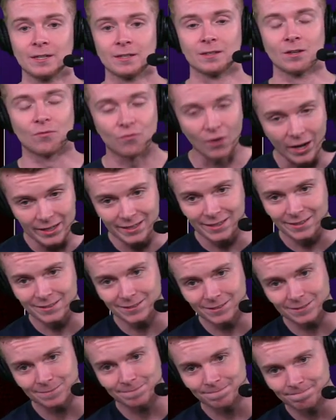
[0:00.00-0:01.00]
The
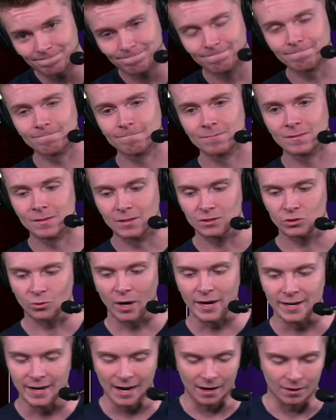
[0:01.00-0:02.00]
Vikings, it's
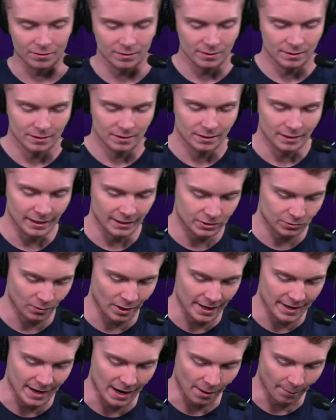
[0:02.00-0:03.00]
right now. It's
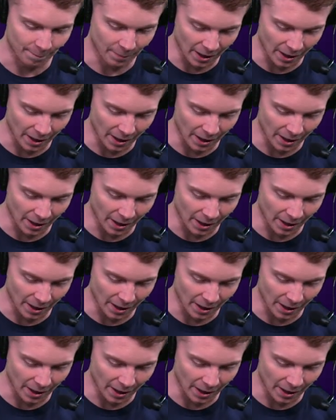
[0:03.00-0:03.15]
right now.